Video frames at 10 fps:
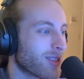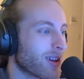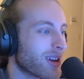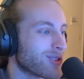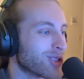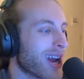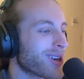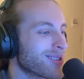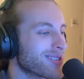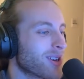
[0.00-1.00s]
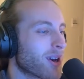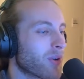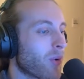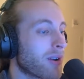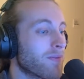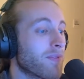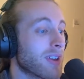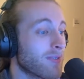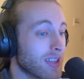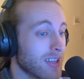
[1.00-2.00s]
The joggers are
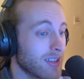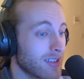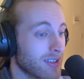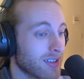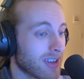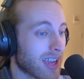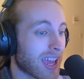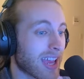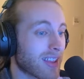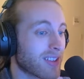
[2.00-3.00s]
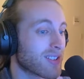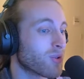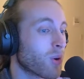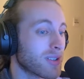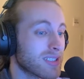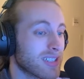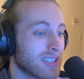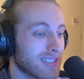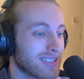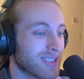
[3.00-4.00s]
$150, and the
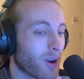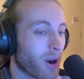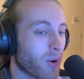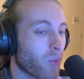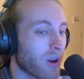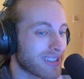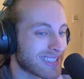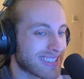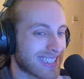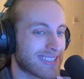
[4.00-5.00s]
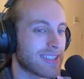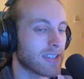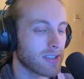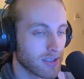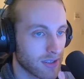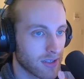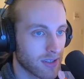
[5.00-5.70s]
Torsions are $160.